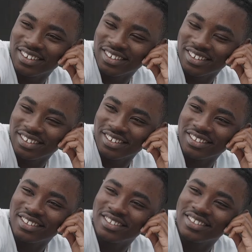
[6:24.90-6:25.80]
The
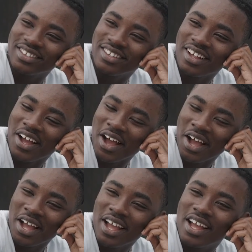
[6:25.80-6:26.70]
Platinum Rule, which means
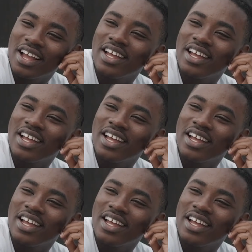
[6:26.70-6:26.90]
treat